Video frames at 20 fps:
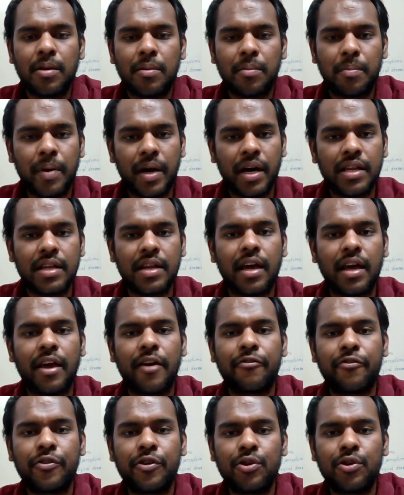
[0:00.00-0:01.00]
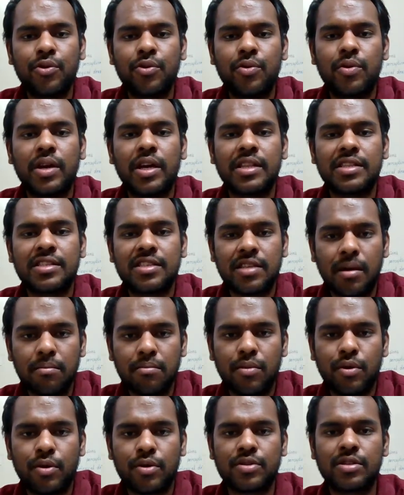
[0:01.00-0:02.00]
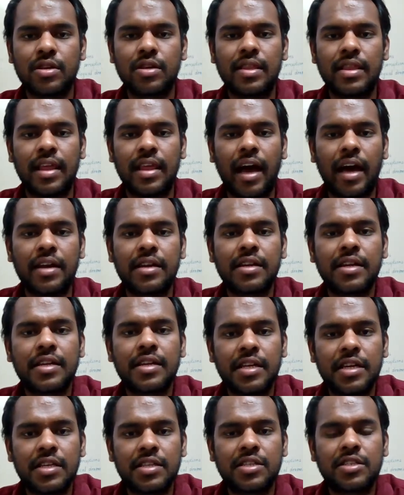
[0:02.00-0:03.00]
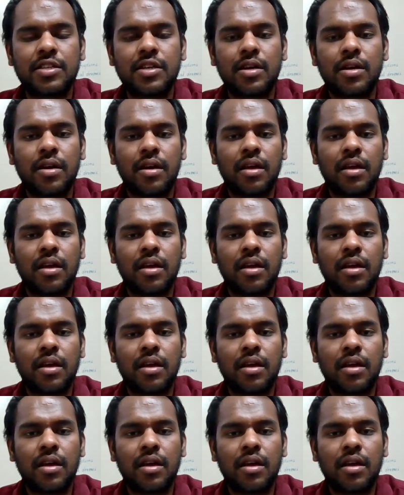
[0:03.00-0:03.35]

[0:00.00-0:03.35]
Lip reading: But if you, in some books that teach